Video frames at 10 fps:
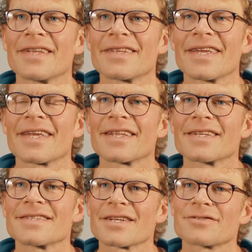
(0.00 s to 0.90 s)

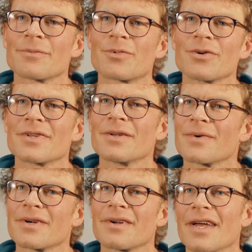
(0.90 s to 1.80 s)
taking this extra
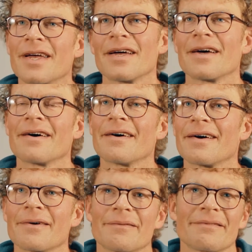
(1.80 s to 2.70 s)
protein,
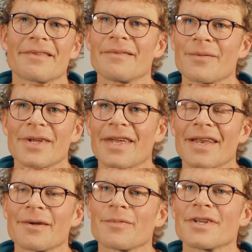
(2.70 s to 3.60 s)
we
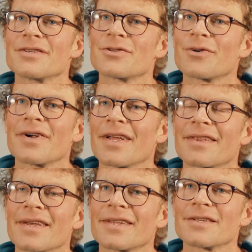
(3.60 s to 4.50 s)
cannot be sure
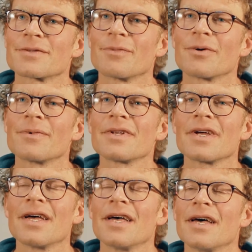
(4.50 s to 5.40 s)
at this moment.
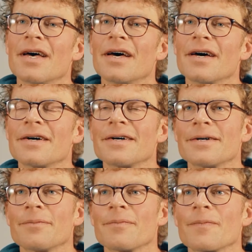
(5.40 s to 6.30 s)

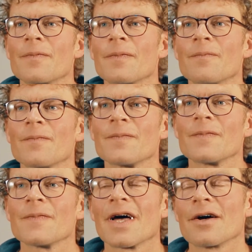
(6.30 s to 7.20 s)

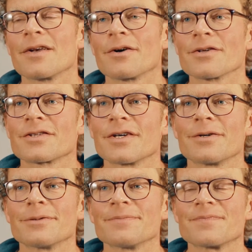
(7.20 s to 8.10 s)
And
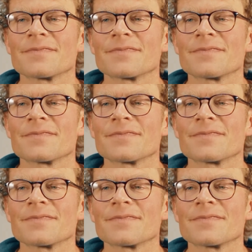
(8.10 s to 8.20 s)
also